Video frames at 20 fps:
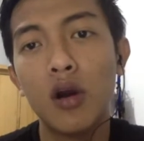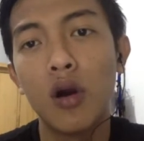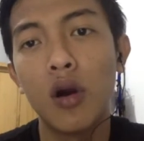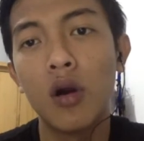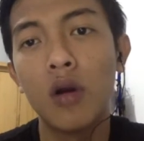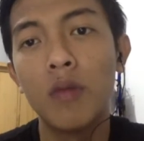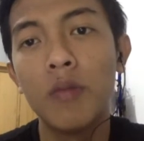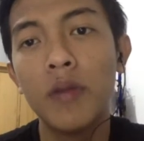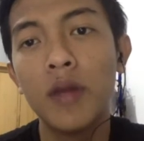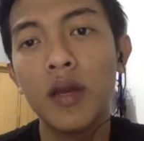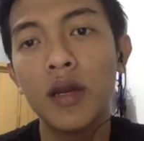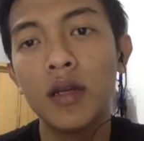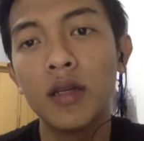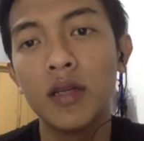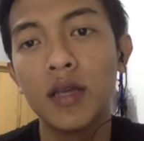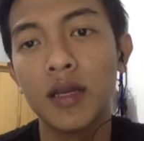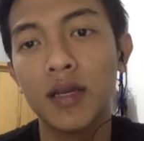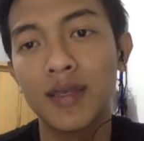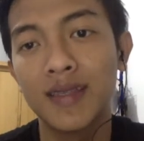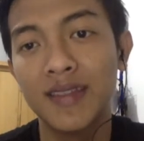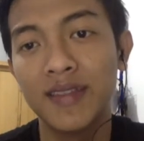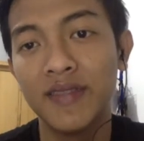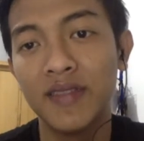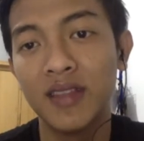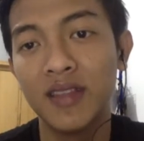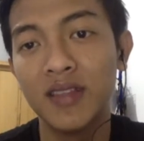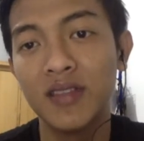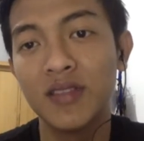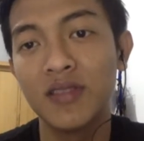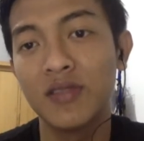or merely
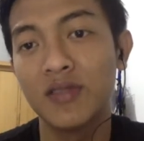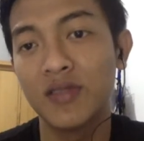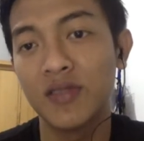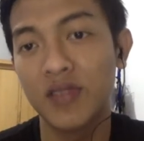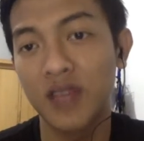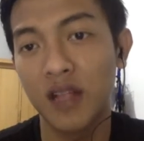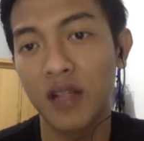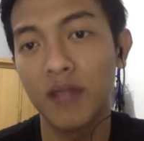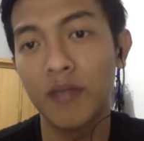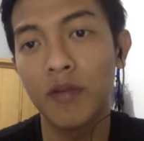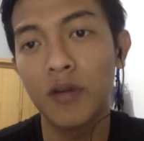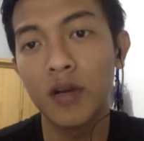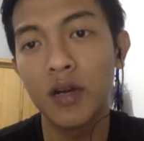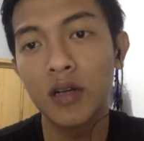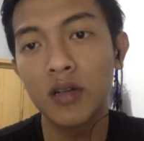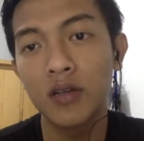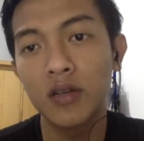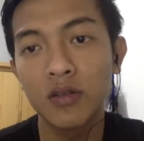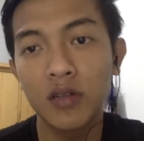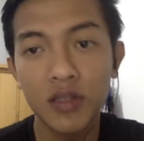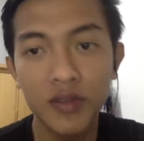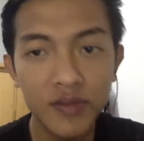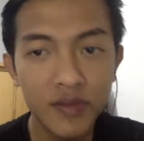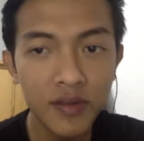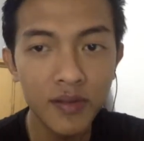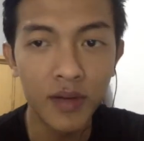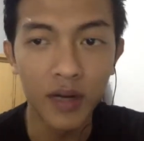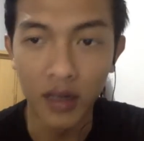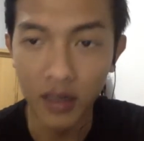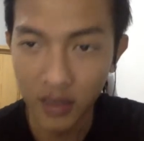activities to sell product to
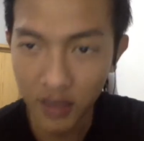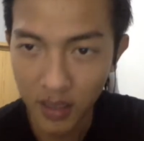customer.